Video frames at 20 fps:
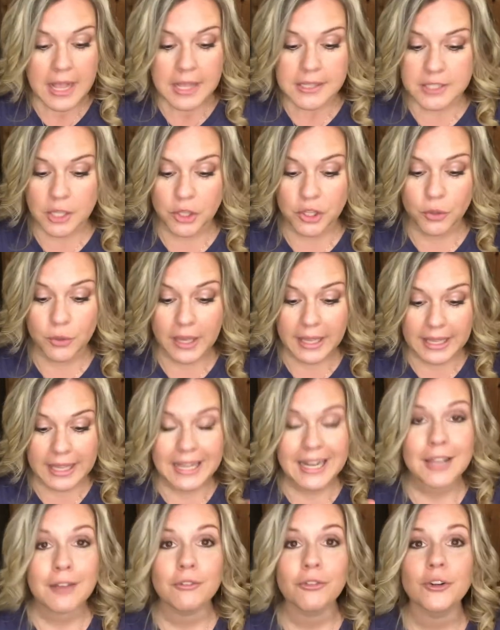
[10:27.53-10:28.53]
So you can
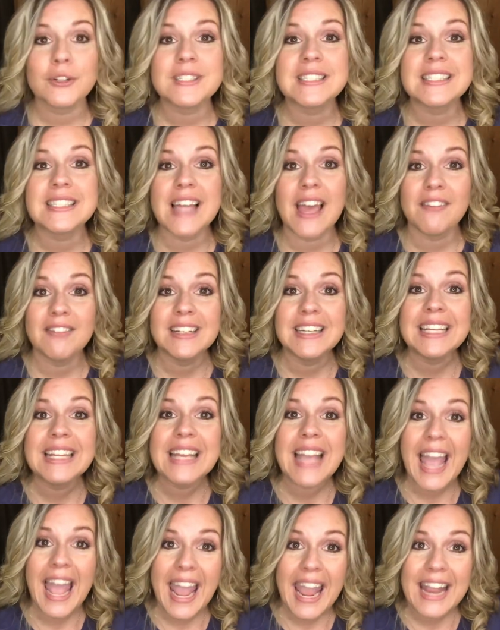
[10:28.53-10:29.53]
get it for
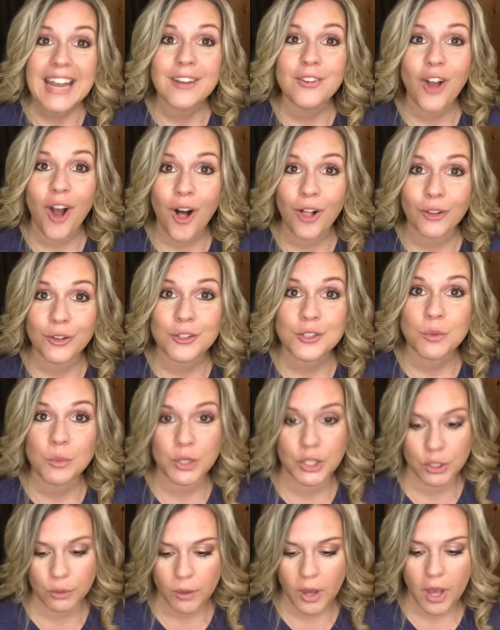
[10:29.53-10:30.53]
$78
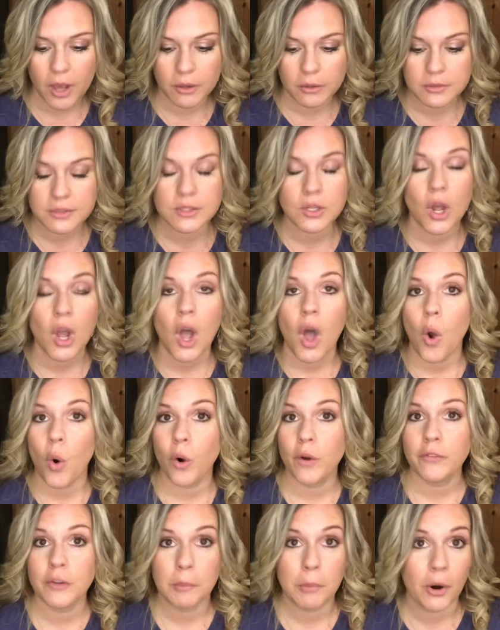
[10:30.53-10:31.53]
when you host,
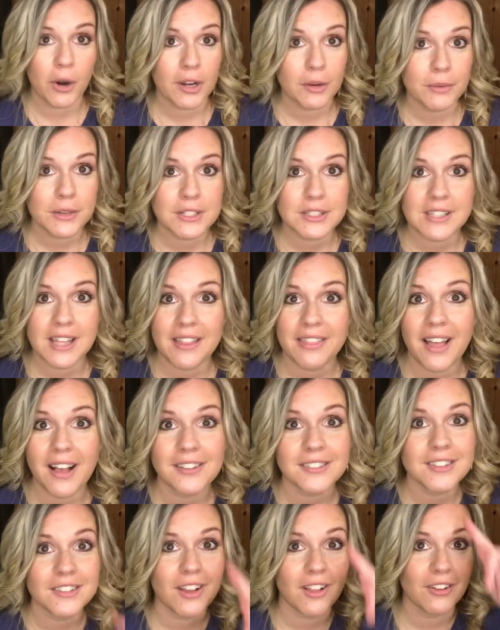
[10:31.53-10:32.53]
or if your party reaches that
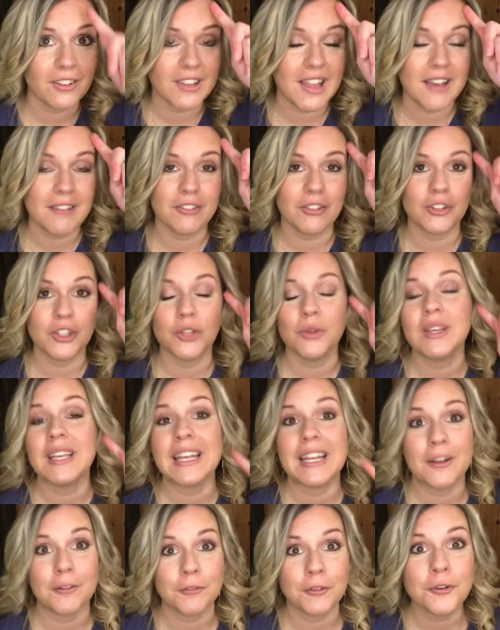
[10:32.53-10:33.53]
$1,000 level, you can
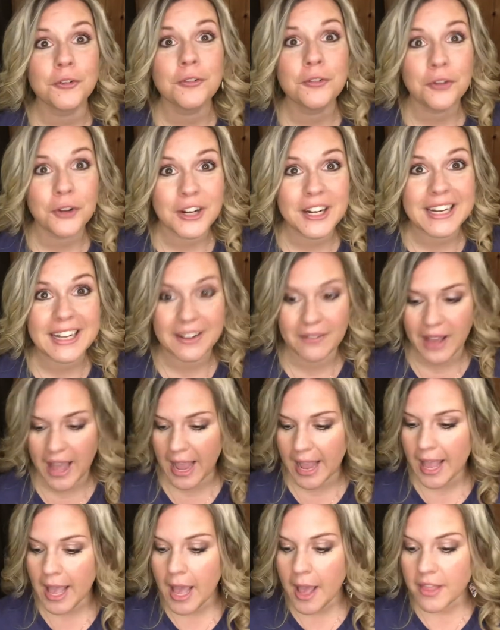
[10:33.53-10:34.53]
get it for free,
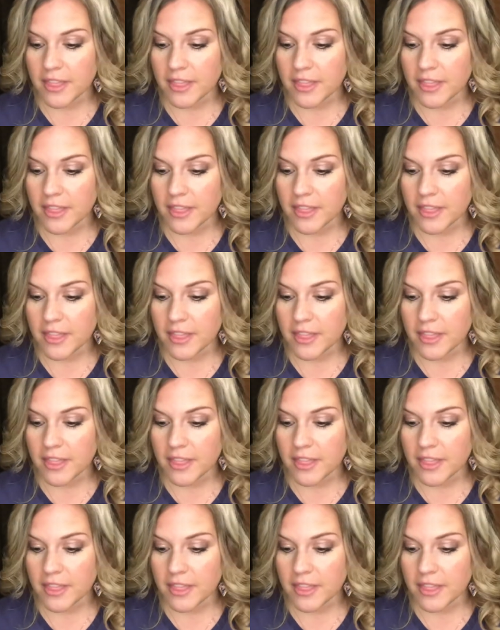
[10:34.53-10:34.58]
okay?